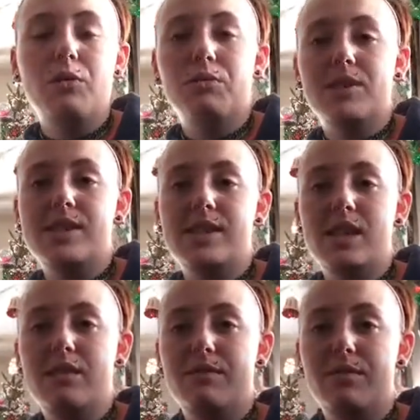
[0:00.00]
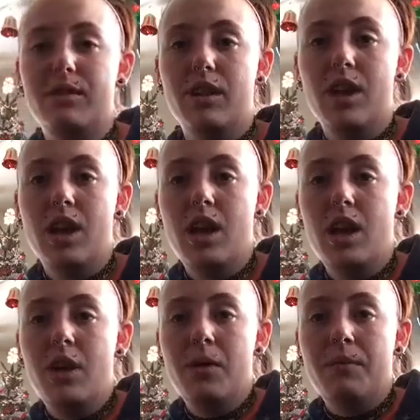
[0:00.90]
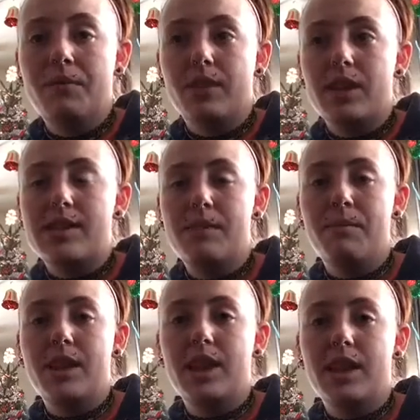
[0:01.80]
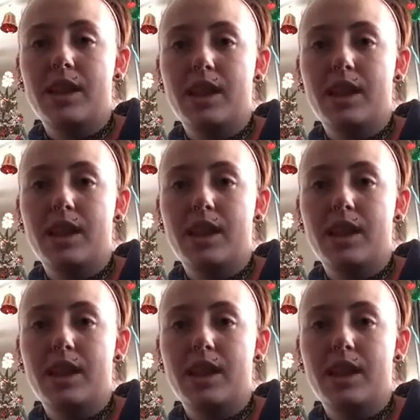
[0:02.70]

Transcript: perceive somebody